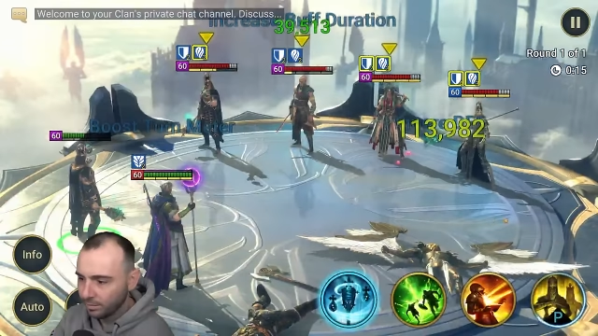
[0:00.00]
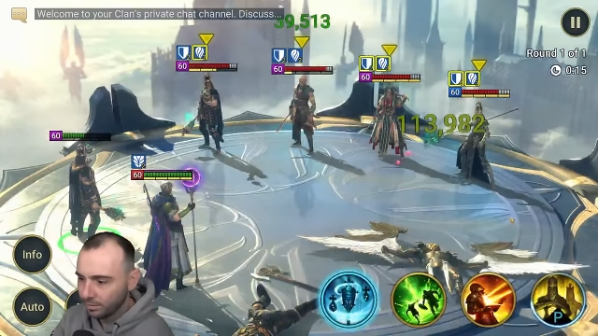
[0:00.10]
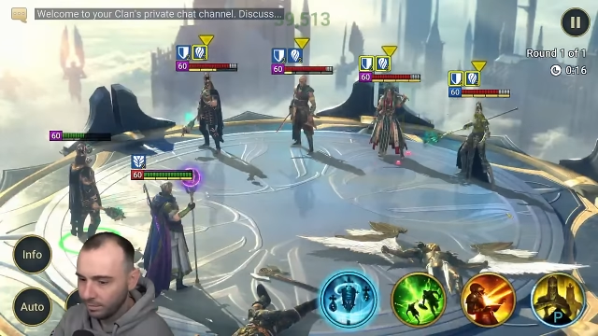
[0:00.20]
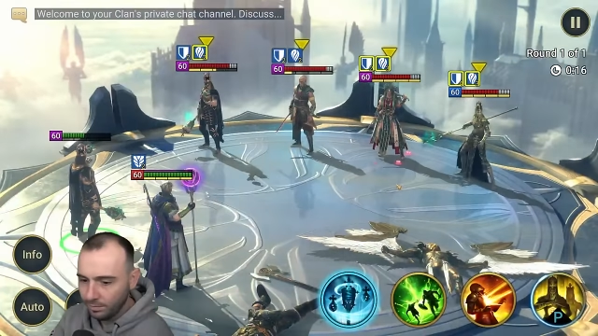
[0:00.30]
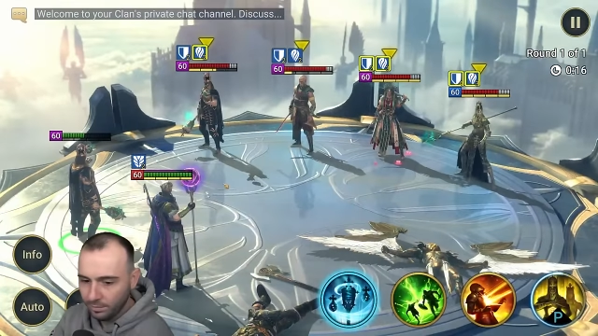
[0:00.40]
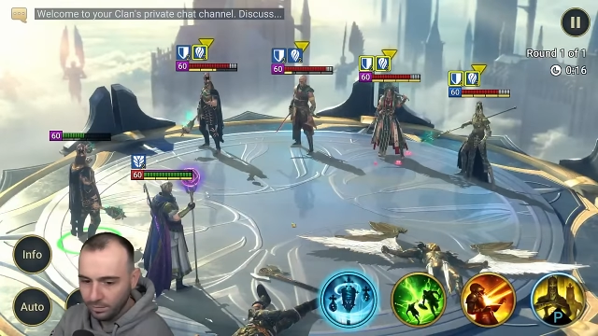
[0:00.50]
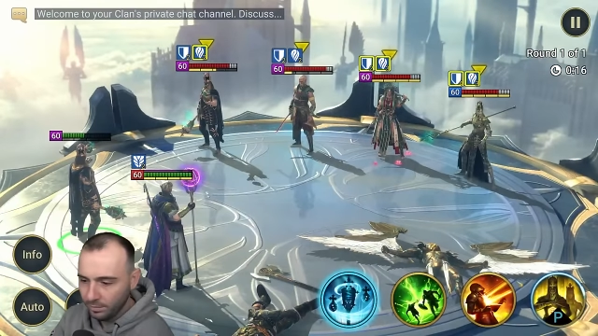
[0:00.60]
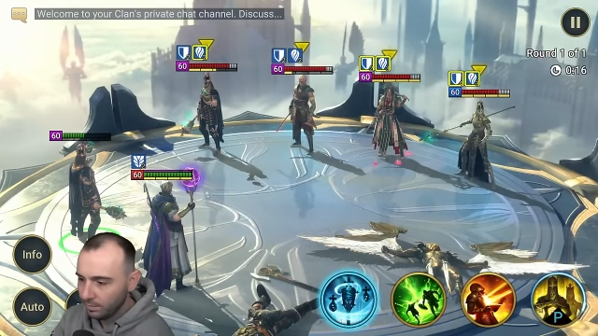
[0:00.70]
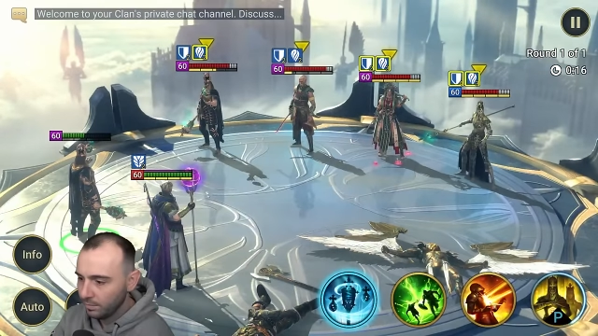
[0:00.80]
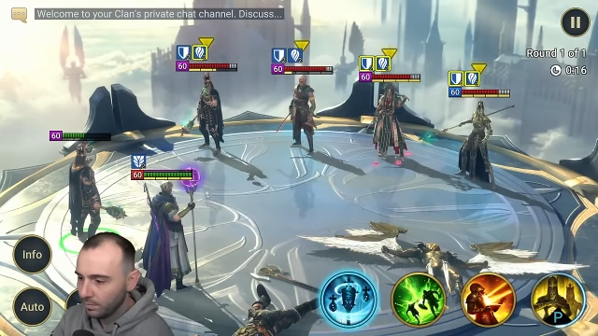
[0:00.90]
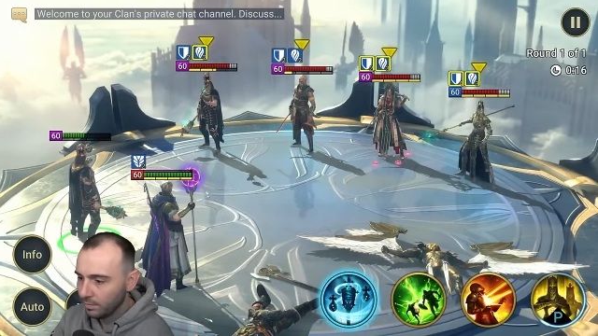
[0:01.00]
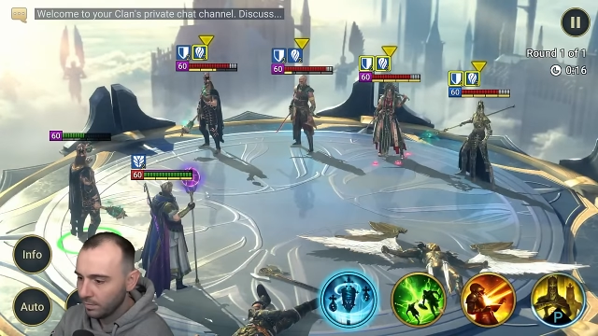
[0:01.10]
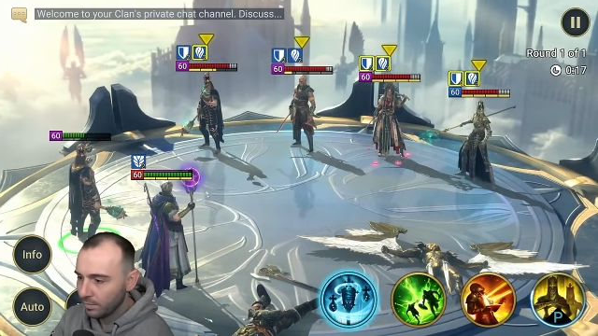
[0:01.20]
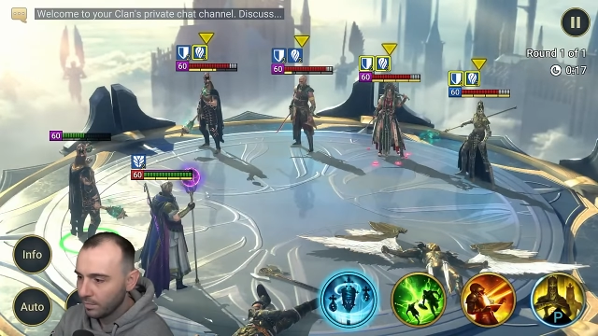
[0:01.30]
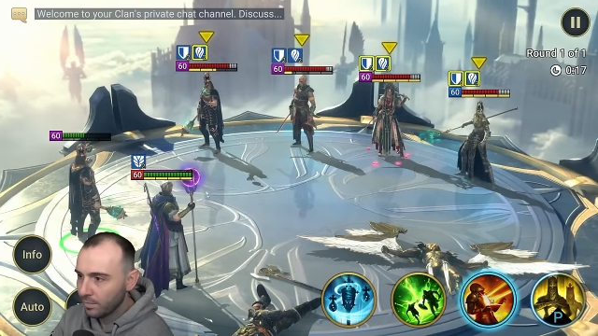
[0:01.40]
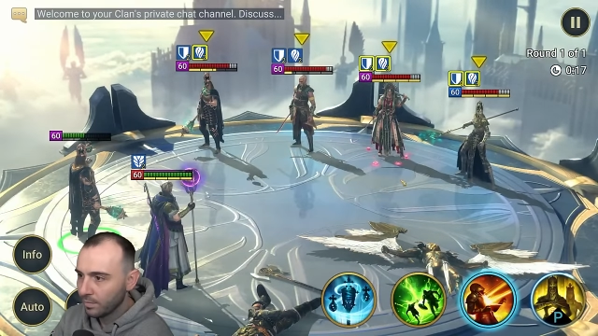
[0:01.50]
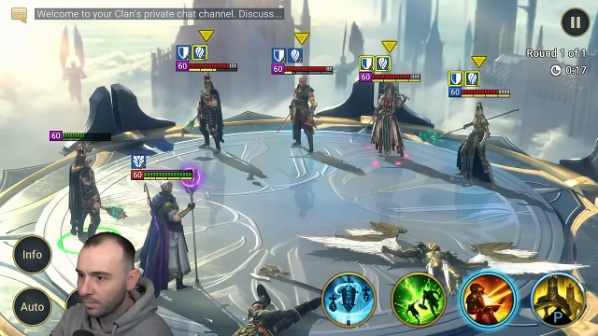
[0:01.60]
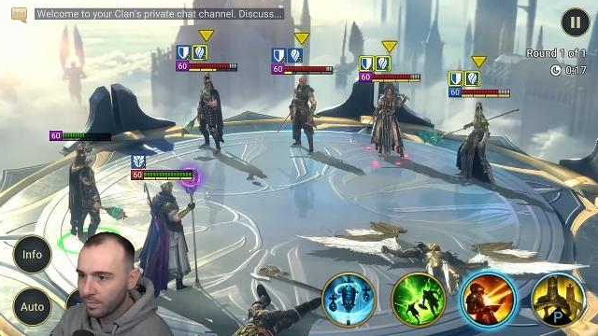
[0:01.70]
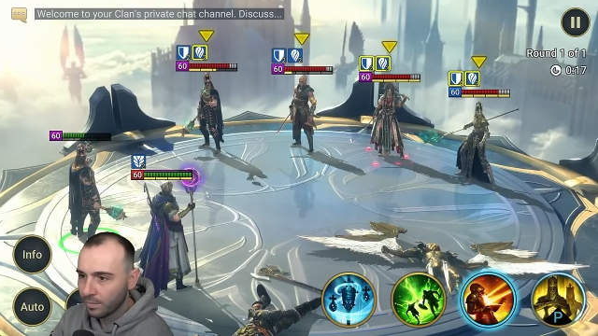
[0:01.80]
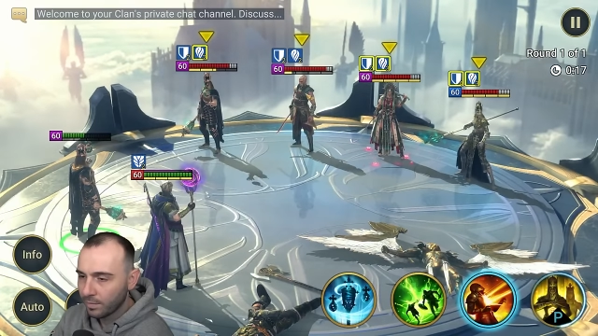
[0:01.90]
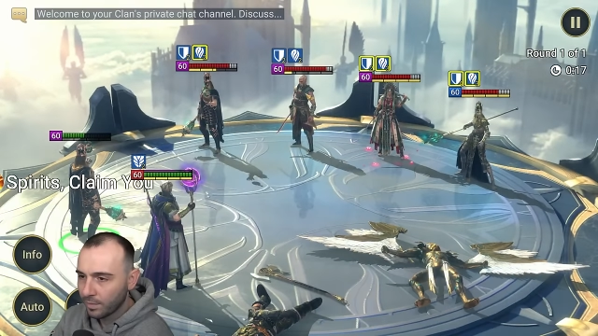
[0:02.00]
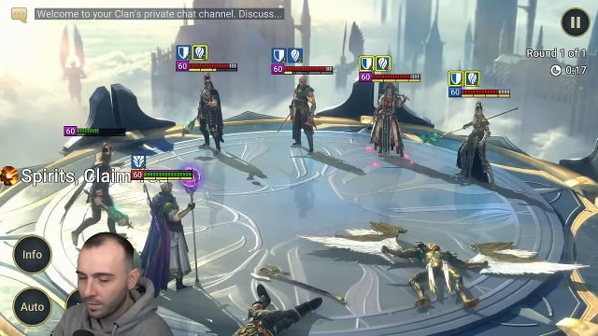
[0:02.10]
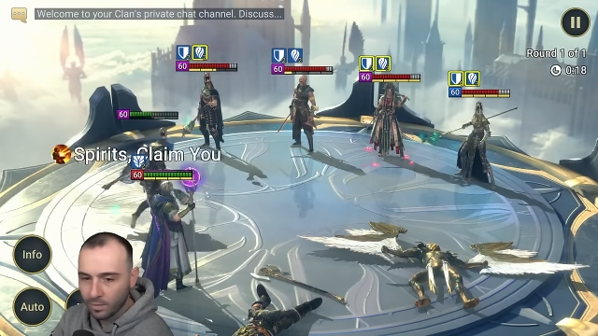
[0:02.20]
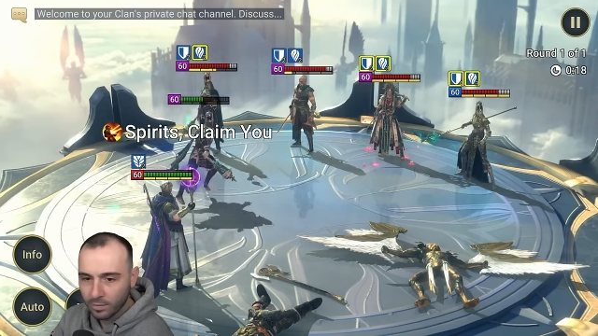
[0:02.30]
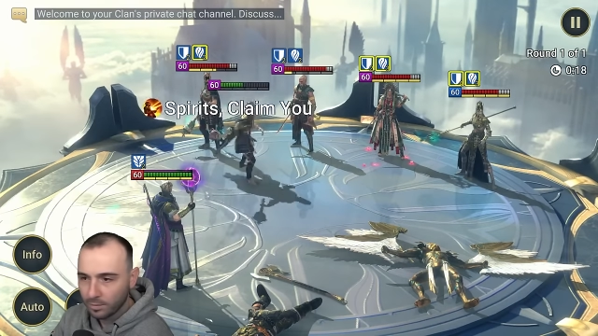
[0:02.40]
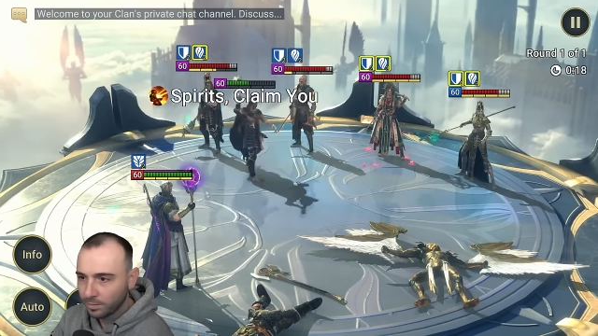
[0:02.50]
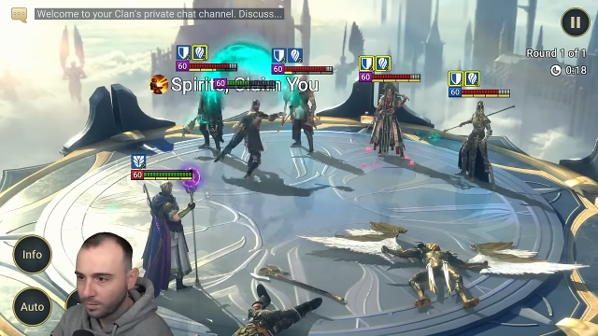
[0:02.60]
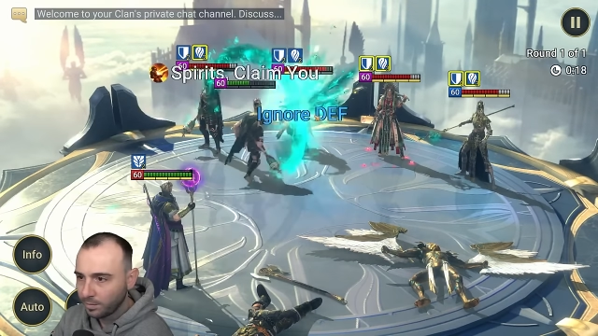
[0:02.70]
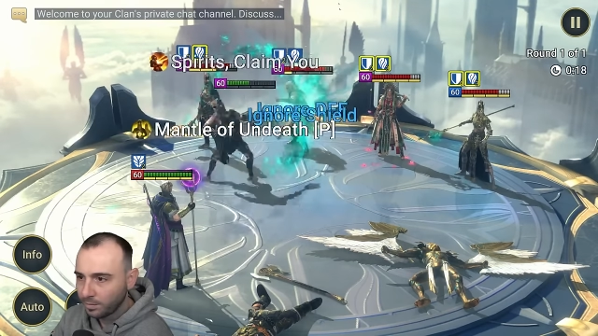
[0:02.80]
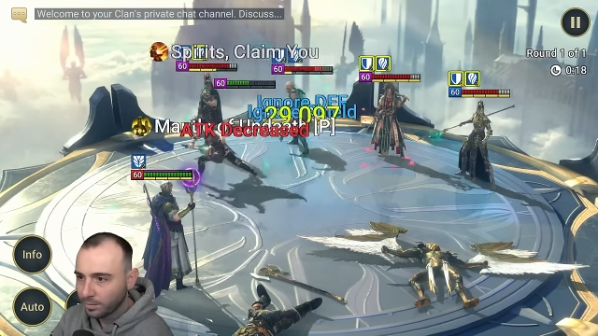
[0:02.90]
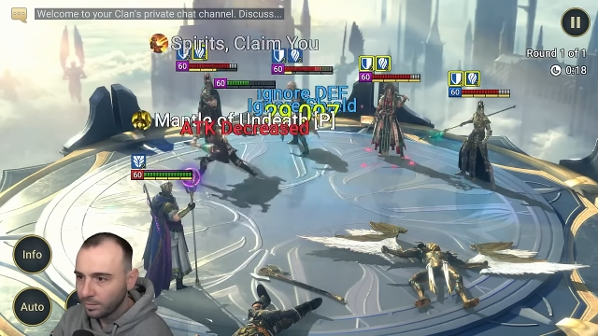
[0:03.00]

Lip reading: (silence)